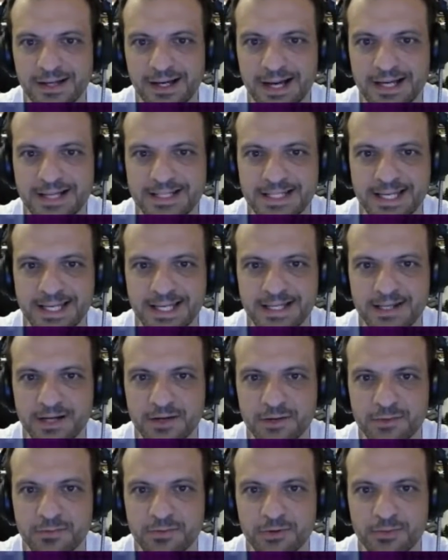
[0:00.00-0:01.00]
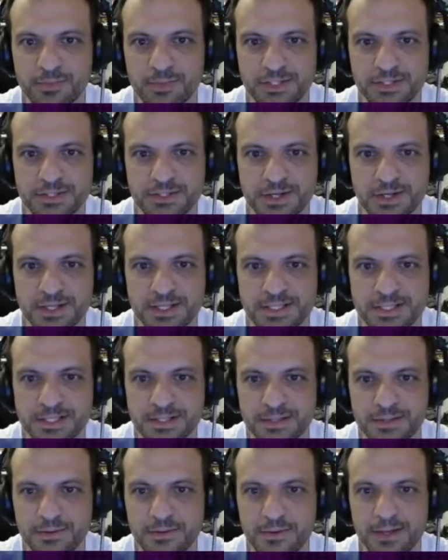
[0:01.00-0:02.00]
As a kid I would have probably tried
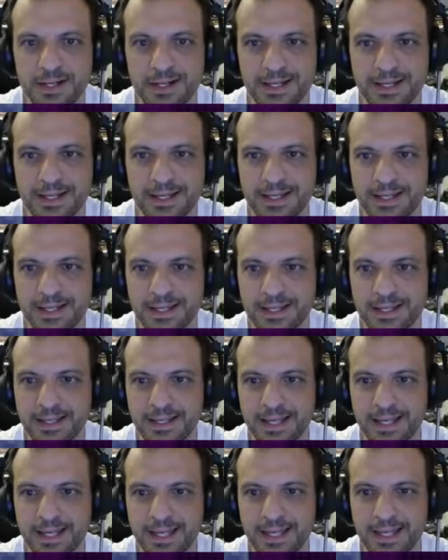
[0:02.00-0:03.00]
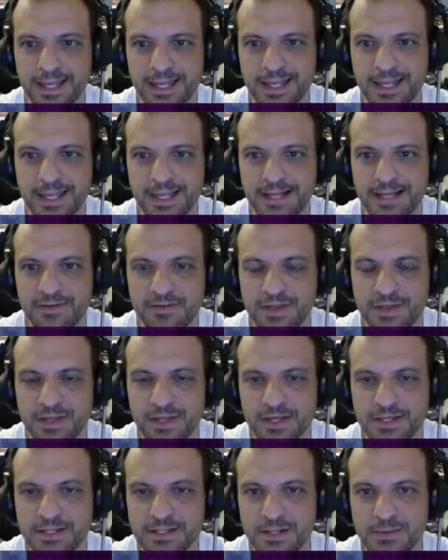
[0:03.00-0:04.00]
to kill
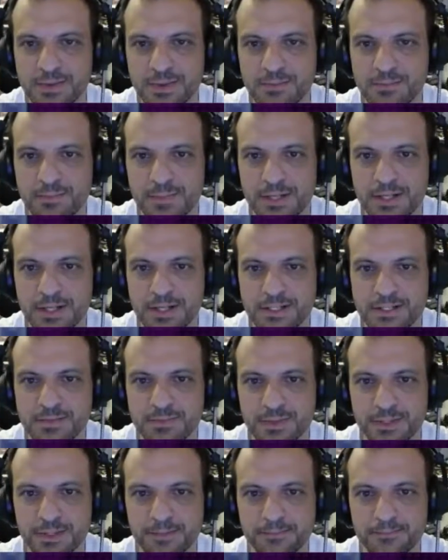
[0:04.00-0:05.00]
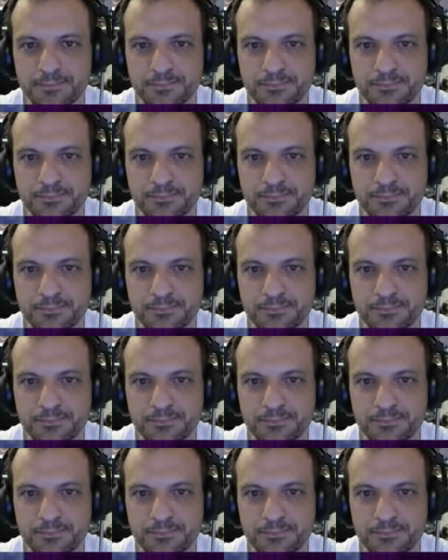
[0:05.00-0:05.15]
everything as I went past, but